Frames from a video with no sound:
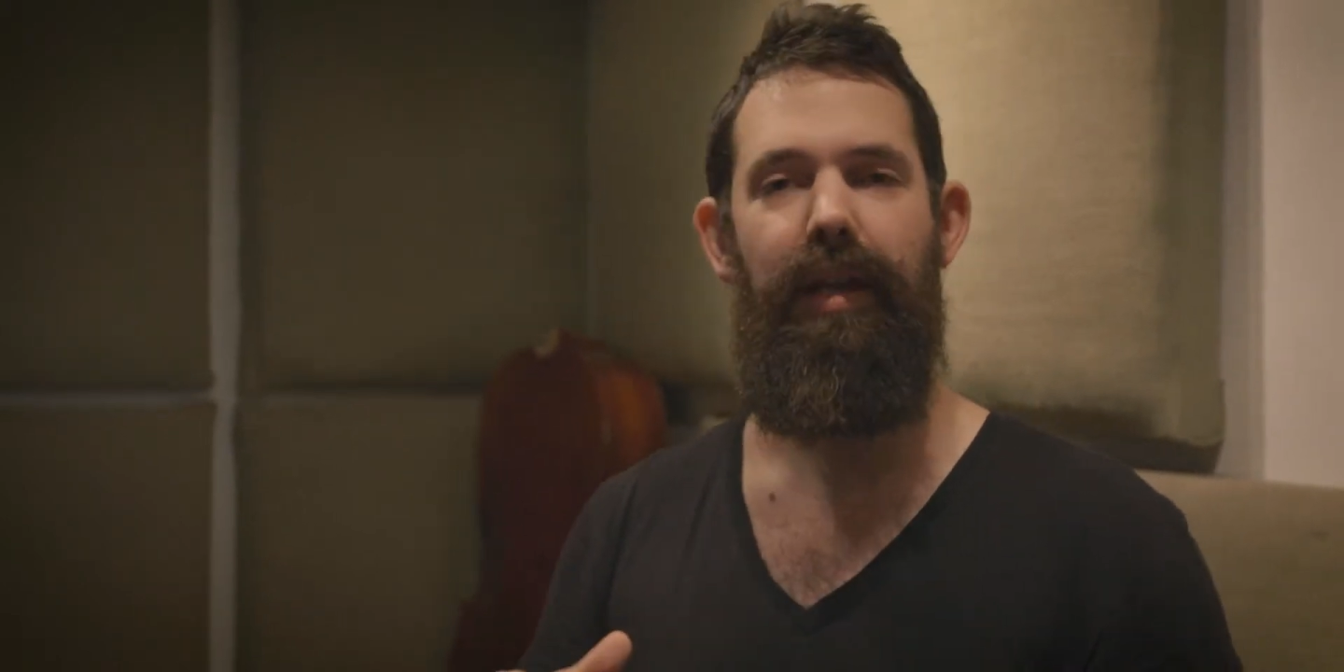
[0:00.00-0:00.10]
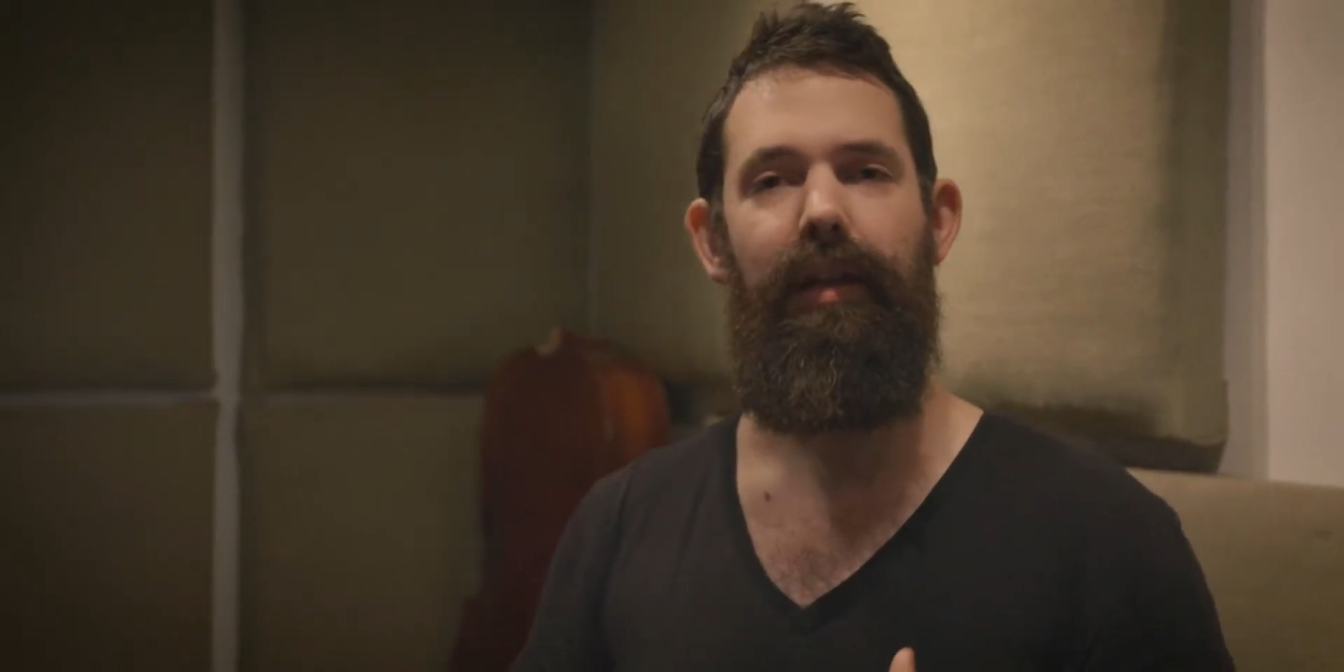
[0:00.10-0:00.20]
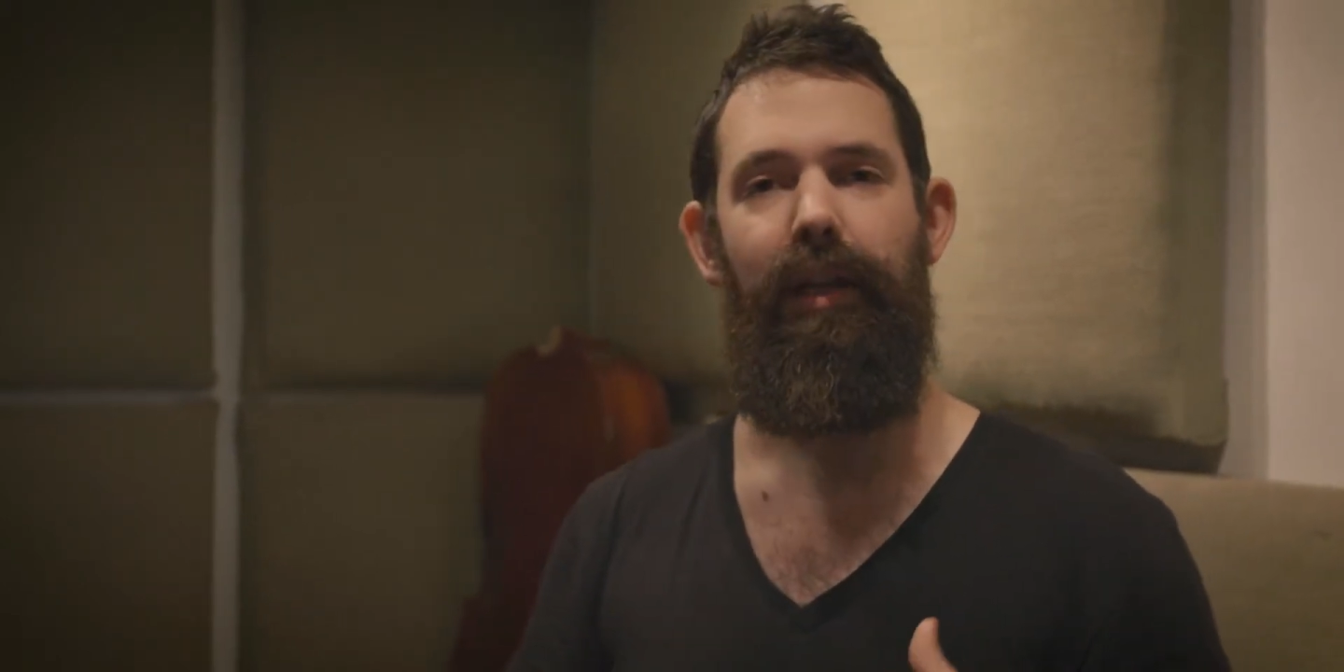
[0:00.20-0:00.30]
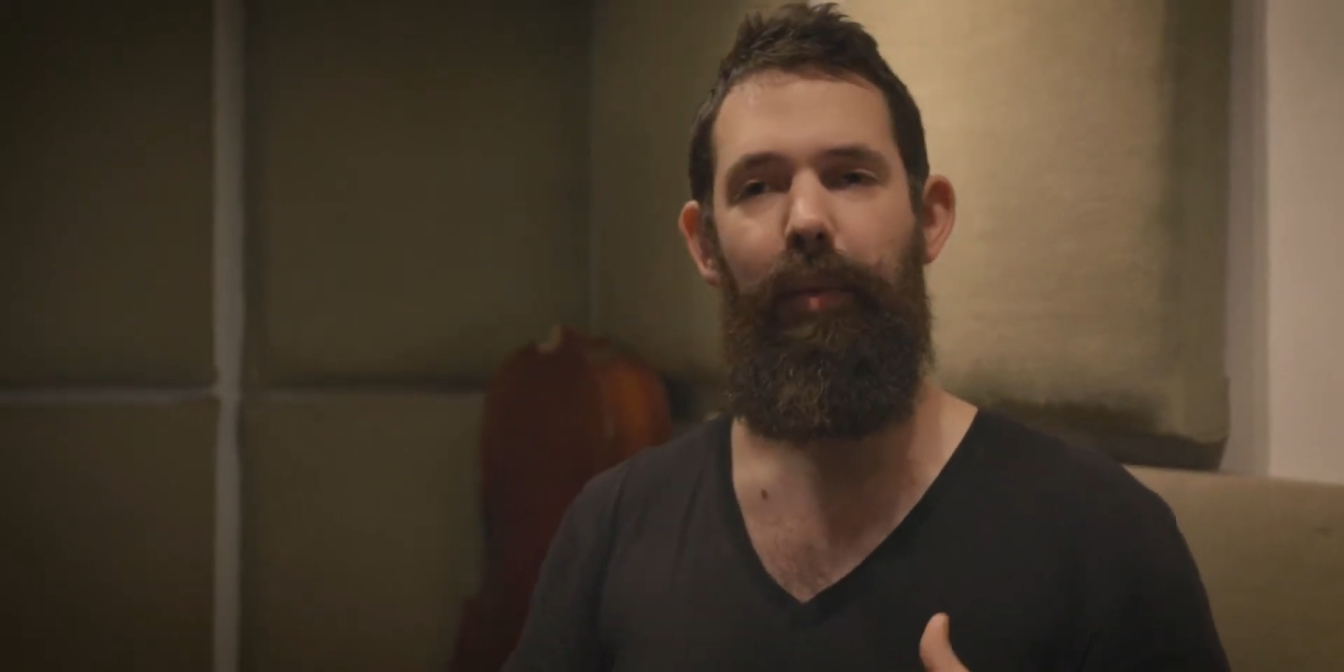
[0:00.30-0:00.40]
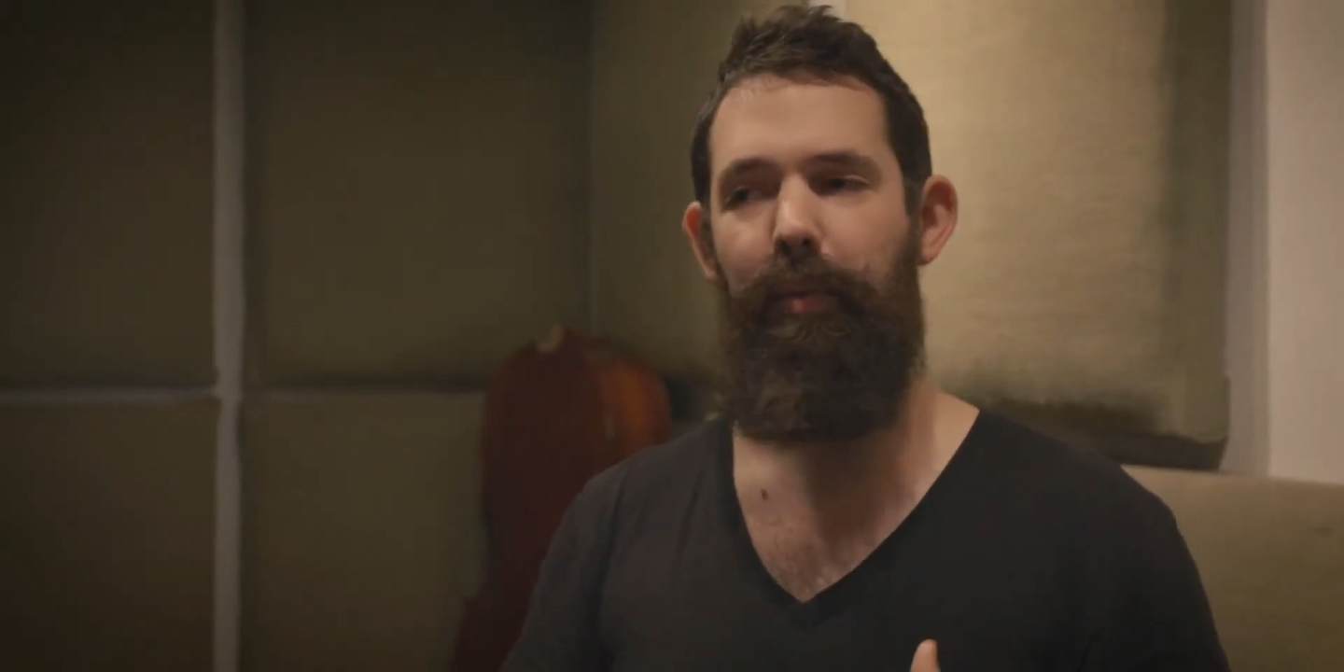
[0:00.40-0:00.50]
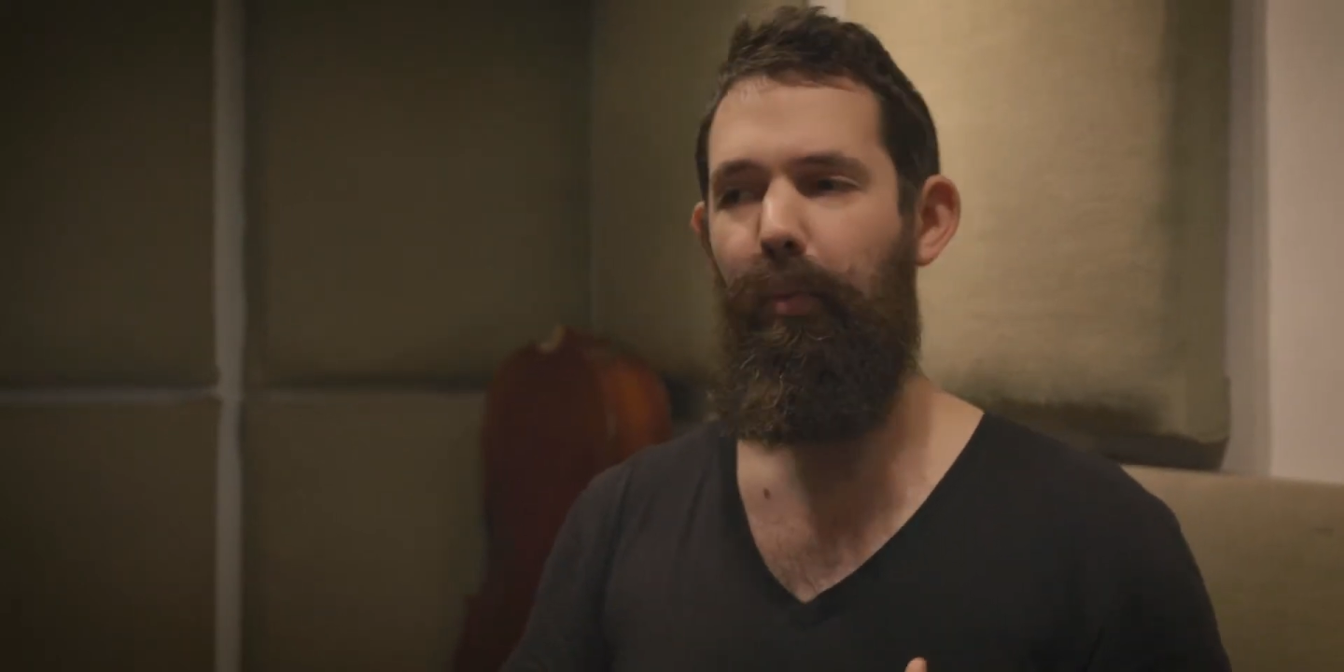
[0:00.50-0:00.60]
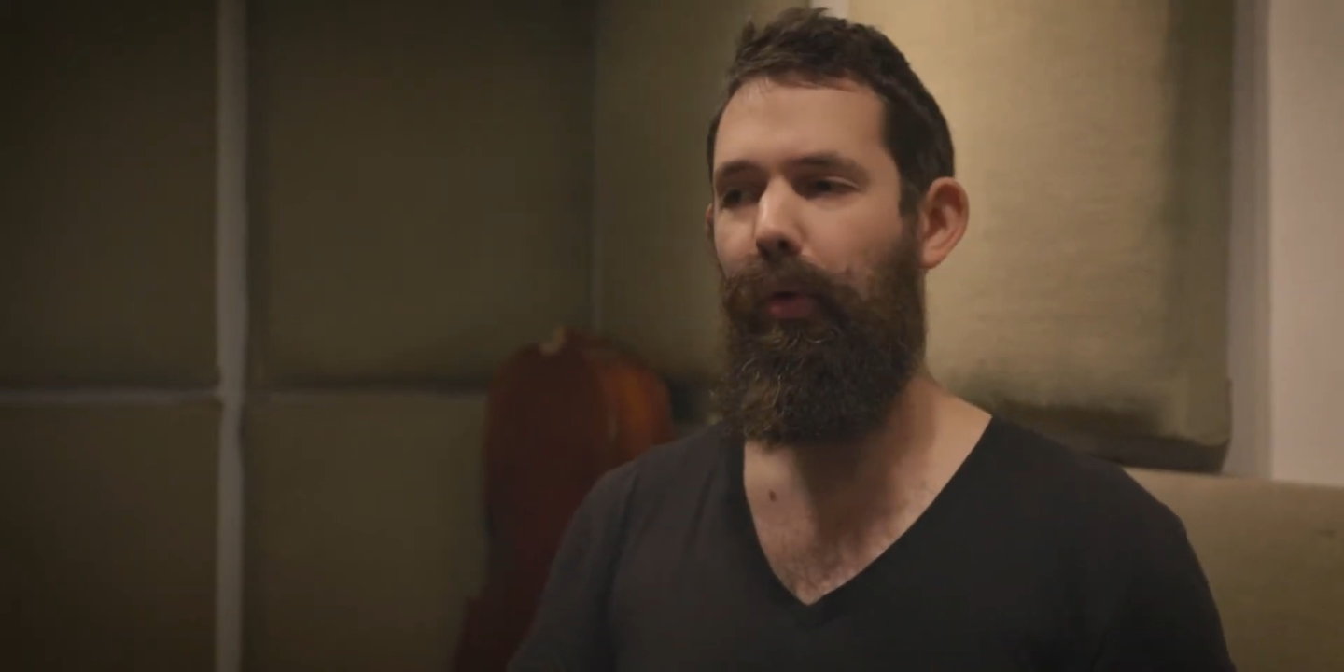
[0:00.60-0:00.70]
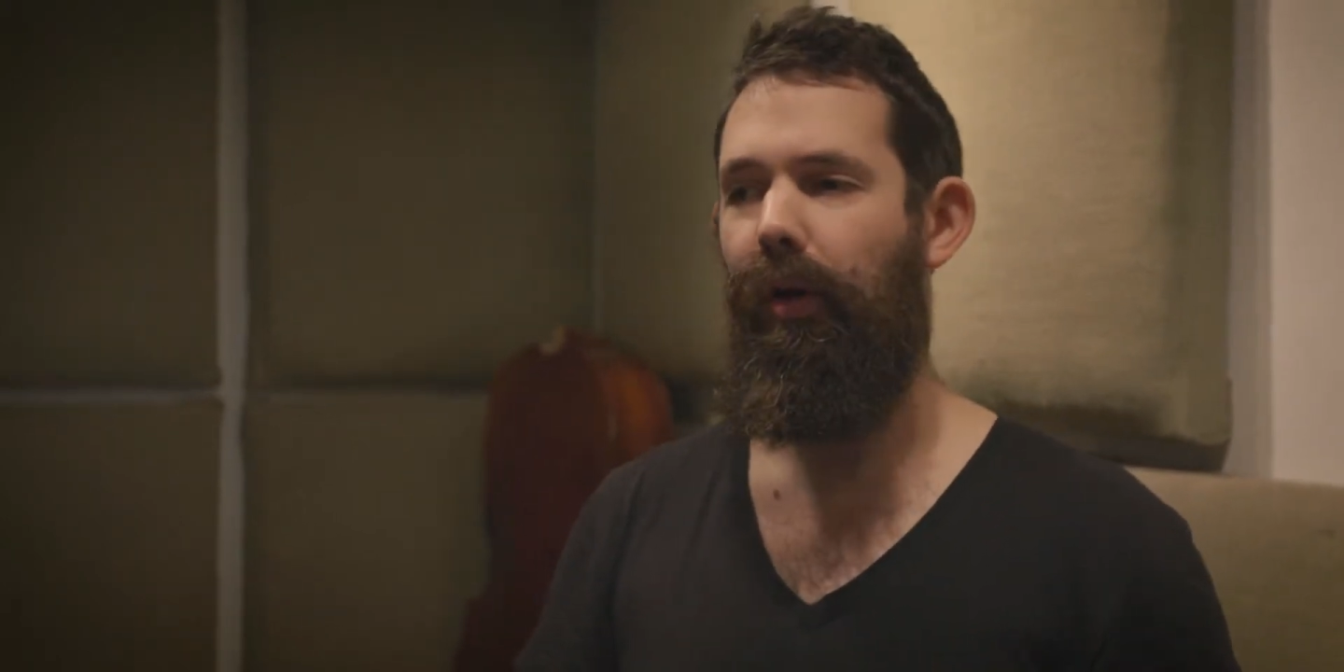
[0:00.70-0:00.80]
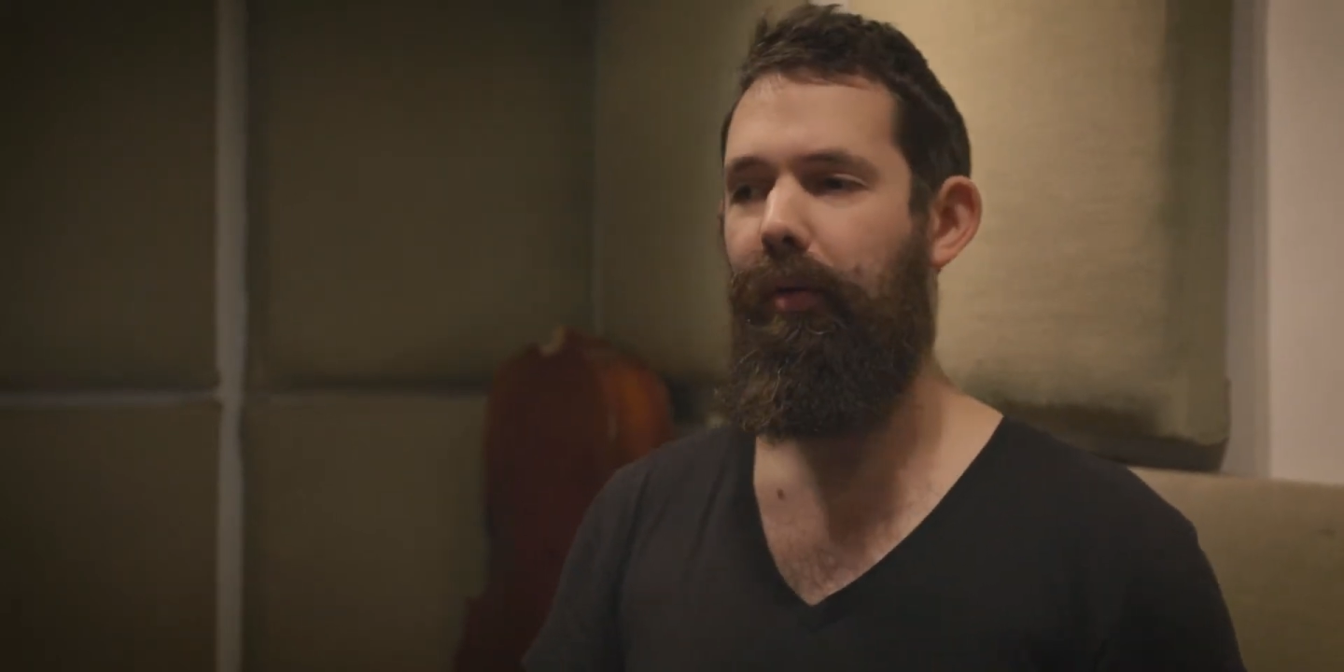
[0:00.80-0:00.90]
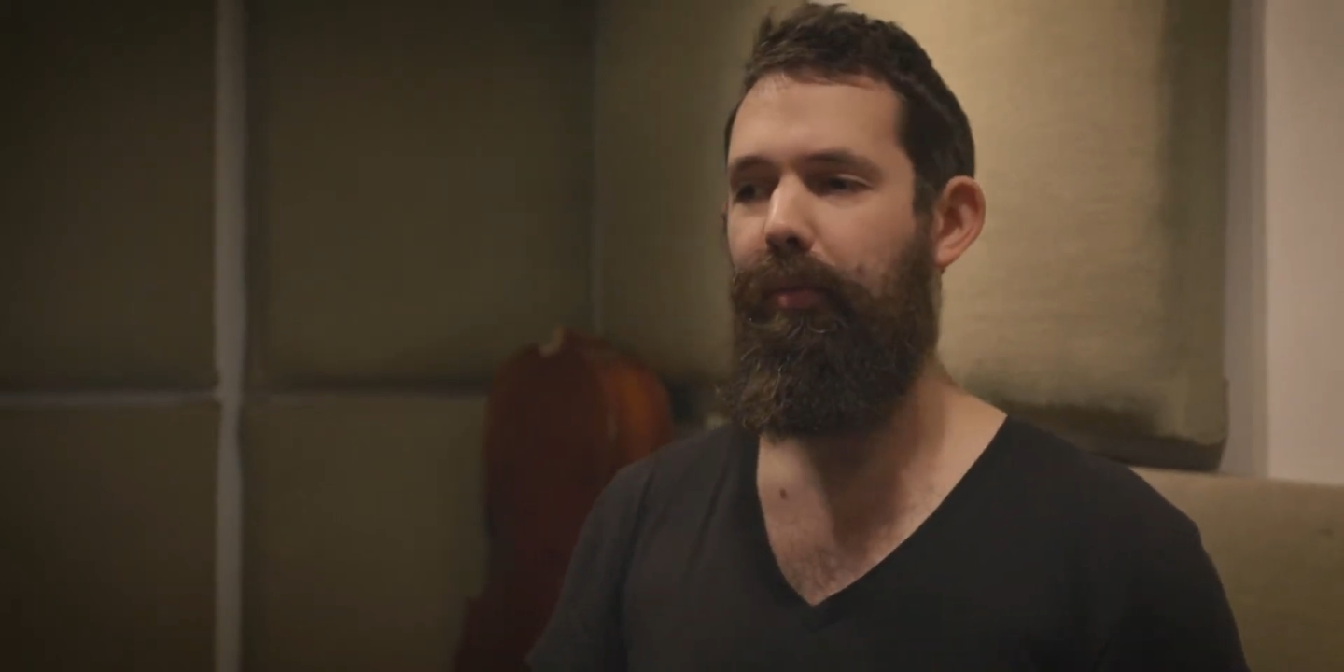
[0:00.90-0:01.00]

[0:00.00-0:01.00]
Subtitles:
a little bit more